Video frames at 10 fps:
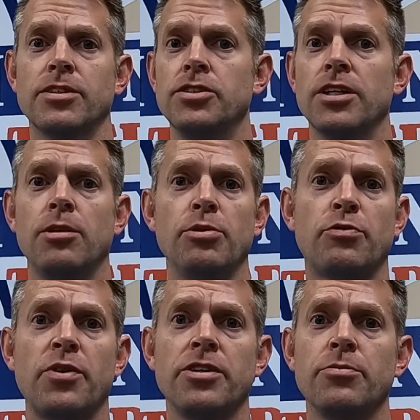Did you help a
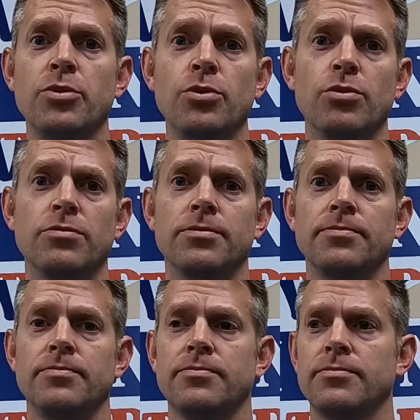friend move?
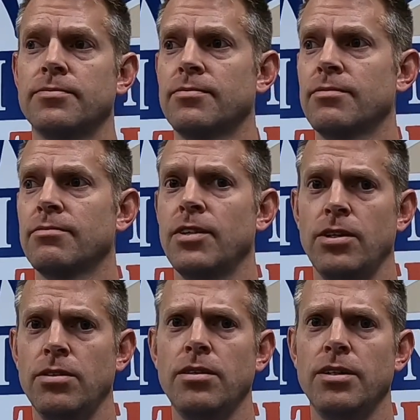You
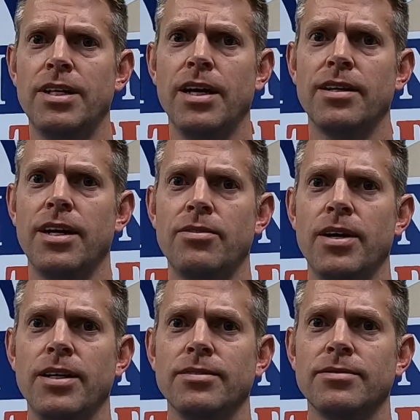know you can get out of that,
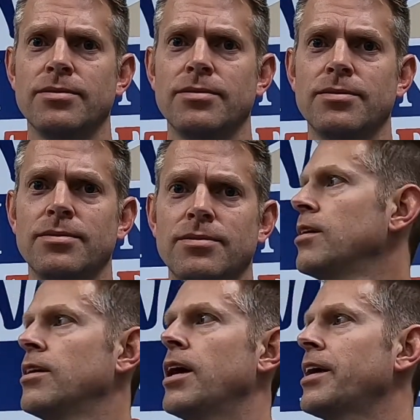right?
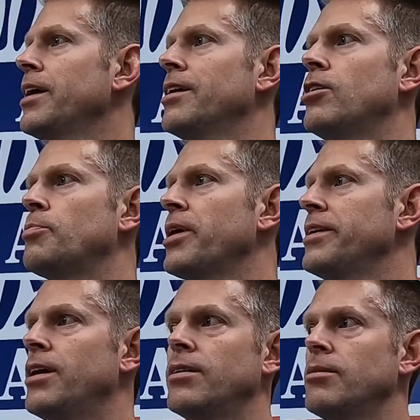I can't help
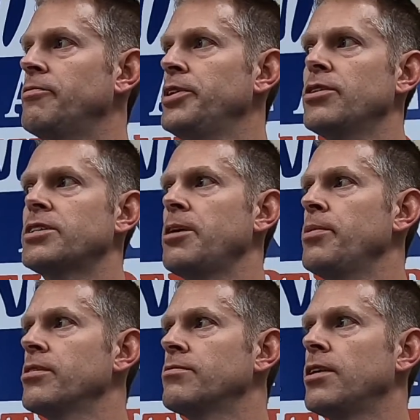right now. I'm
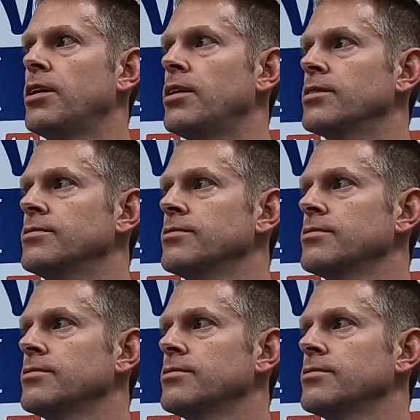videotaping a vlog.